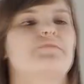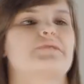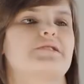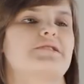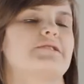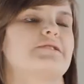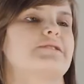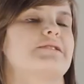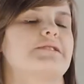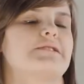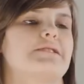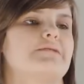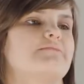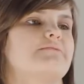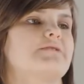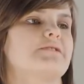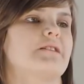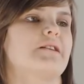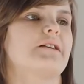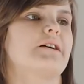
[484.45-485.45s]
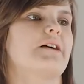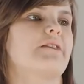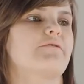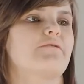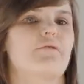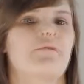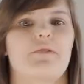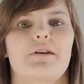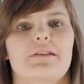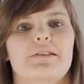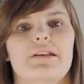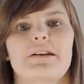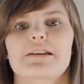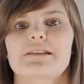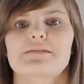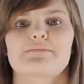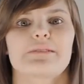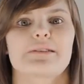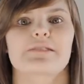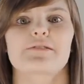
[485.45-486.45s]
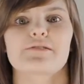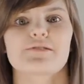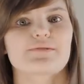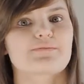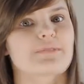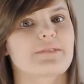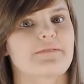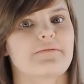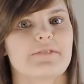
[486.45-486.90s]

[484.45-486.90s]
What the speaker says: because it seems like everyone likes my cosplay